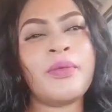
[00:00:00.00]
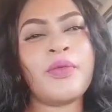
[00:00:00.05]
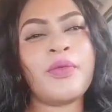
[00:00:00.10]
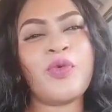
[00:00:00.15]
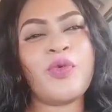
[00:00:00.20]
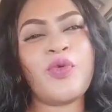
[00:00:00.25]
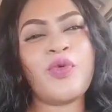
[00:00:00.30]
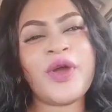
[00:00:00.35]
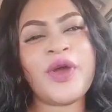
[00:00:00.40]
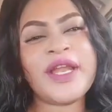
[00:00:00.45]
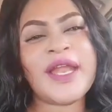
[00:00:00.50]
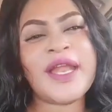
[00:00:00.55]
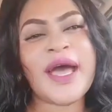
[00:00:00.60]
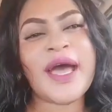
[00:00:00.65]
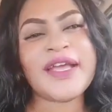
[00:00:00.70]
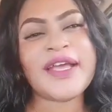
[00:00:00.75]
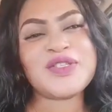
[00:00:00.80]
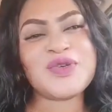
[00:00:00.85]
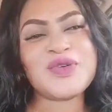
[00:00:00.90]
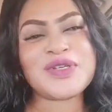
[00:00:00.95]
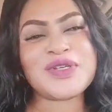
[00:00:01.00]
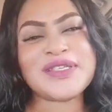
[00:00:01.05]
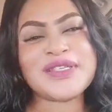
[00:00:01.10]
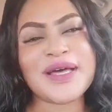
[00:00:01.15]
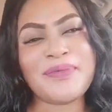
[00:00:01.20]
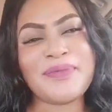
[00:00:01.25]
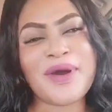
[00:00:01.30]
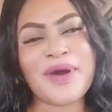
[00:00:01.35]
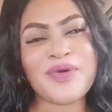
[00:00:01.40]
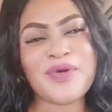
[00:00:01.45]
when
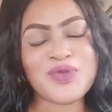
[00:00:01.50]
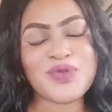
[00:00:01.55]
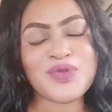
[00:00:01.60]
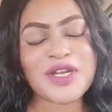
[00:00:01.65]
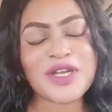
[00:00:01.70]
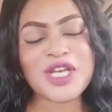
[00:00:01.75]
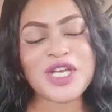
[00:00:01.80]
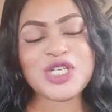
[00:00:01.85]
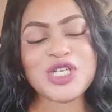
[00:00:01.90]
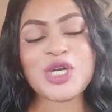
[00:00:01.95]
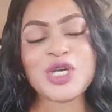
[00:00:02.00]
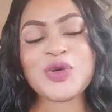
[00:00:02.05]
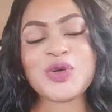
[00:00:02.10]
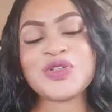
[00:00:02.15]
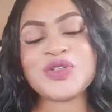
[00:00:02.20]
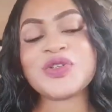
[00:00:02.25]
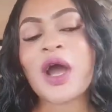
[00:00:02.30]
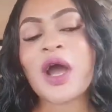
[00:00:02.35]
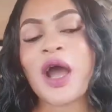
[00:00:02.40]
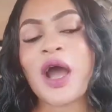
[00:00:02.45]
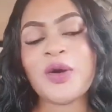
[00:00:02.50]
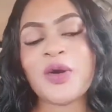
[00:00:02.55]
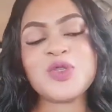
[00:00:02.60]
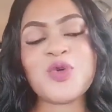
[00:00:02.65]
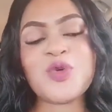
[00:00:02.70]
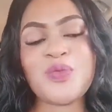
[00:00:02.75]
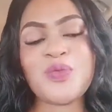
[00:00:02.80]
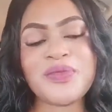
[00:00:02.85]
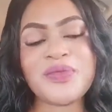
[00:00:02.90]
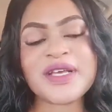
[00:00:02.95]
I showed you how
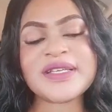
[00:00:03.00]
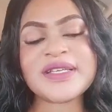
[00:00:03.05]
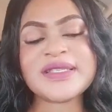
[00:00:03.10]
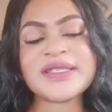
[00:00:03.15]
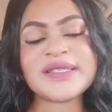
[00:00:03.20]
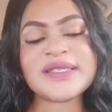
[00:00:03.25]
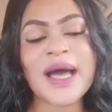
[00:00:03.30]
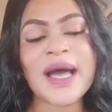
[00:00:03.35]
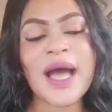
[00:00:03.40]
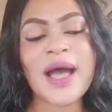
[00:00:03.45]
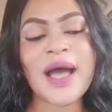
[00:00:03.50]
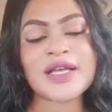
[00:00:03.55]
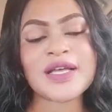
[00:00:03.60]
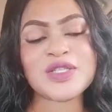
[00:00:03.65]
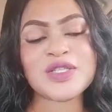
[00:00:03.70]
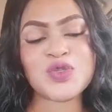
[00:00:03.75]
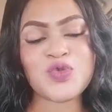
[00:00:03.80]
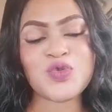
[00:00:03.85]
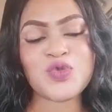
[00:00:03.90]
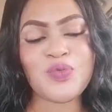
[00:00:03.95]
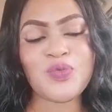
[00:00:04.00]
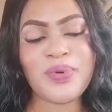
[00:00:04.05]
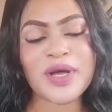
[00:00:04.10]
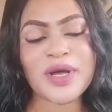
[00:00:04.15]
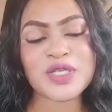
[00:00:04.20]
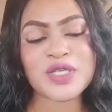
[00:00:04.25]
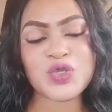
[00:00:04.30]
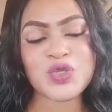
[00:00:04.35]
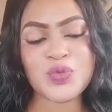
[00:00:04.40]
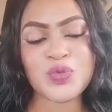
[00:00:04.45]
to mix a
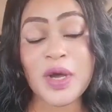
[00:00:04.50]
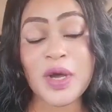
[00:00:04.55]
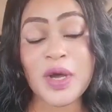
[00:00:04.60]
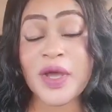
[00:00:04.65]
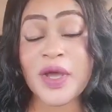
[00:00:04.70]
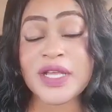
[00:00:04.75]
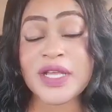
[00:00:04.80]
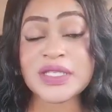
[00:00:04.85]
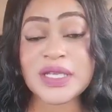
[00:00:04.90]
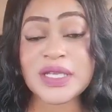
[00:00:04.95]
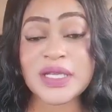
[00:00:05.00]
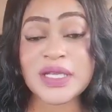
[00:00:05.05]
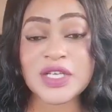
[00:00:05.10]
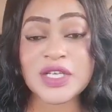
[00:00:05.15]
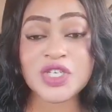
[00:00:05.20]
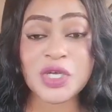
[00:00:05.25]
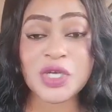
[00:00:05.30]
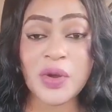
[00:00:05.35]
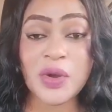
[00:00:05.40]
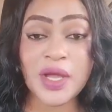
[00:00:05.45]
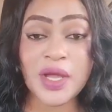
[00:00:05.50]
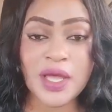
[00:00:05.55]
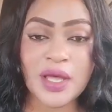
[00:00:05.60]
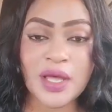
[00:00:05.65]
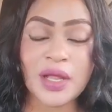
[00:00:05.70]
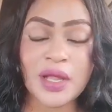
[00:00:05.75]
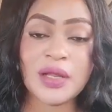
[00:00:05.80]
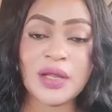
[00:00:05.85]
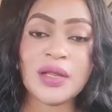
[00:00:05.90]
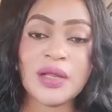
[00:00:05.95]
super whitening shower
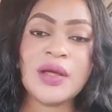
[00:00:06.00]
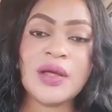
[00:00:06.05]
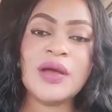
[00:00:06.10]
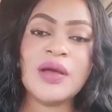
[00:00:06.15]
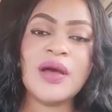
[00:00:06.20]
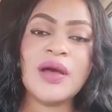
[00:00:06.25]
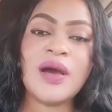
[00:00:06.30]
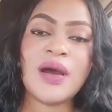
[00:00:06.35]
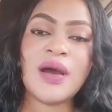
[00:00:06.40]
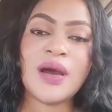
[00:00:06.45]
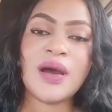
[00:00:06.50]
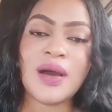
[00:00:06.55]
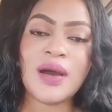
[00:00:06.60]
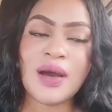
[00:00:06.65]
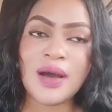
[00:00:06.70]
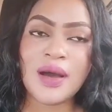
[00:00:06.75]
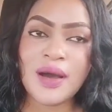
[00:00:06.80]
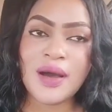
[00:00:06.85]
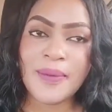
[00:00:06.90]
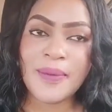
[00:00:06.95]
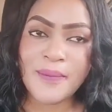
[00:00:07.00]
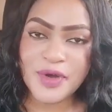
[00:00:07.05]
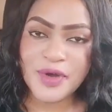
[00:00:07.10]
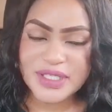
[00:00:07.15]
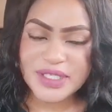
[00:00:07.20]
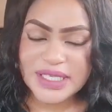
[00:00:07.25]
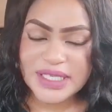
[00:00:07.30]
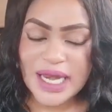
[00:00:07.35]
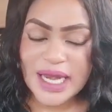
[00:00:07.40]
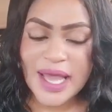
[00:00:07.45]
gel,
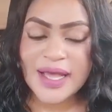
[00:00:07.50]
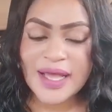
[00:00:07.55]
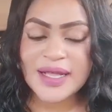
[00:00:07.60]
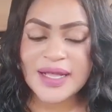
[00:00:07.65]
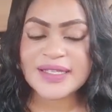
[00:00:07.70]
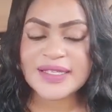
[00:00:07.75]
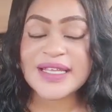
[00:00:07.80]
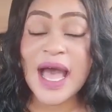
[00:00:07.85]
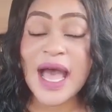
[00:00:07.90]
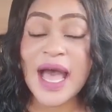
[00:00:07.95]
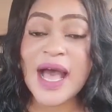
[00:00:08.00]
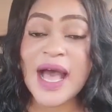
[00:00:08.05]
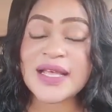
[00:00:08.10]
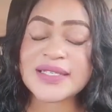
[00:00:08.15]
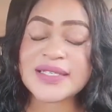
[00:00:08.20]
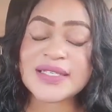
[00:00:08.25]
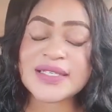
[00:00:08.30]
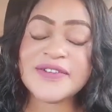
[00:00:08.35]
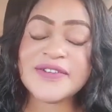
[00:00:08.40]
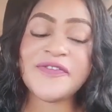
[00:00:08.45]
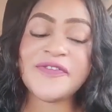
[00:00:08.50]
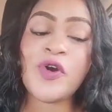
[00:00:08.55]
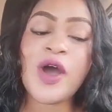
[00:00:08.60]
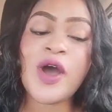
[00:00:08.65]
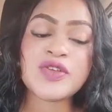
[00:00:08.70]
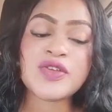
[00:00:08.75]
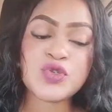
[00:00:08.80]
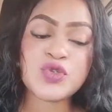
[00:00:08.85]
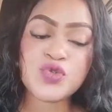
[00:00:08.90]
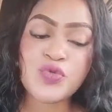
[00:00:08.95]
most clients asked for a
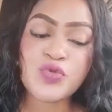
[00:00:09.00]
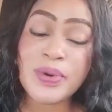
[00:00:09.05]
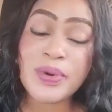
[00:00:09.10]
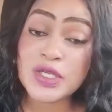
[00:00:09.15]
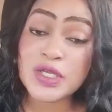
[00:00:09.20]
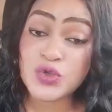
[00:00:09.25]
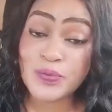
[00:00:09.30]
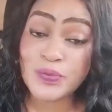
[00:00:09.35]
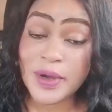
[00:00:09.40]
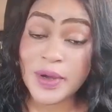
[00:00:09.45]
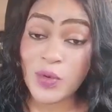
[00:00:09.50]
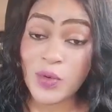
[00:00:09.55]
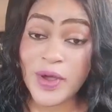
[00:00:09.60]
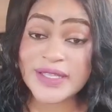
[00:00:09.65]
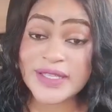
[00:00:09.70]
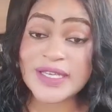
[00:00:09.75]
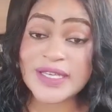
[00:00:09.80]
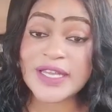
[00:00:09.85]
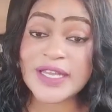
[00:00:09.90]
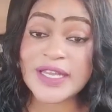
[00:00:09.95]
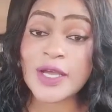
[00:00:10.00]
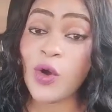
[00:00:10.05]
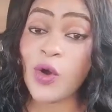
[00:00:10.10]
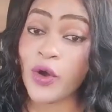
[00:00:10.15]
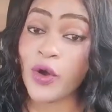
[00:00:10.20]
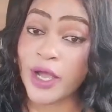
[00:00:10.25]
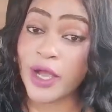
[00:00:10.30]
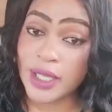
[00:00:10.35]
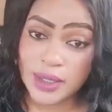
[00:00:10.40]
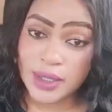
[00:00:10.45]
super whitening
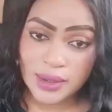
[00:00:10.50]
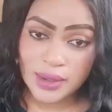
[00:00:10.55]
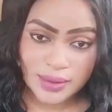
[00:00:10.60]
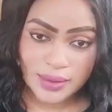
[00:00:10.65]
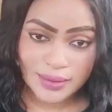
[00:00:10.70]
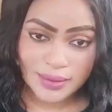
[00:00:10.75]
oil